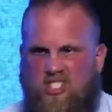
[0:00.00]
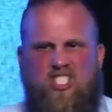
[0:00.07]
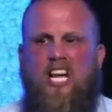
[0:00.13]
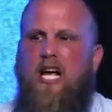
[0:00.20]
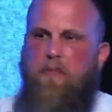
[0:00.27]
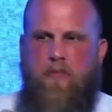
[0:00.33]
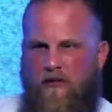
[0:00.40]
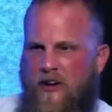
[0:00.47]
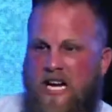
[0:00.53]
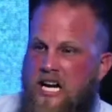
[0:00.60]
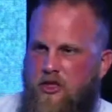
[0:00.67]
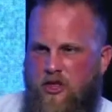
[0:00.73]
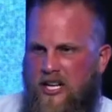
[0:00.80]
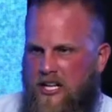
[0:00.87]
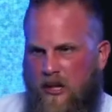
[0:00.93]
tip of
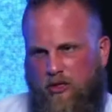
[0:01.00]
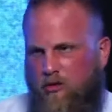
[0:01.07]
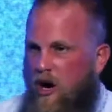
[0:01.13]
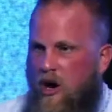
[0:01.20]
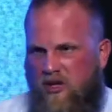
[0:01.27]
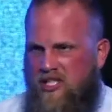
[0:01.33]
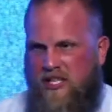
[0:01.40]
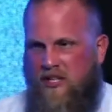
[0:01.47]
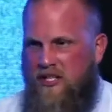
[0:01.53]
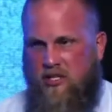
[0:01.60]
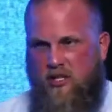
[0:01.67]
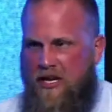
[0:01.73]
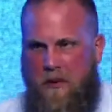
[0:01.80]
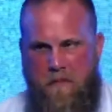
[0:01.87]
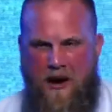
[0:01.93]
anything that throws it
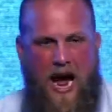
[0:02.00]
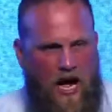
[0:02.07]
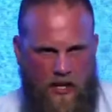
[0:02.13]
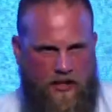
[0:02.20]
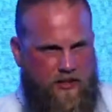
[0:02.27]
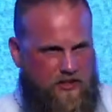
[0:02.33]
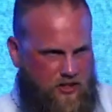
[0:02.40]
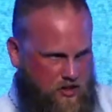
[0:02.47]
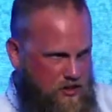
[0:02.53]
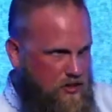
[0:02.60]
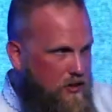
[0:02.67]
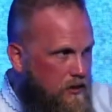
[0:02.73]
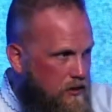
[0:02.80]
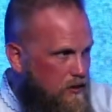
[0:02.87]
into an imbalance.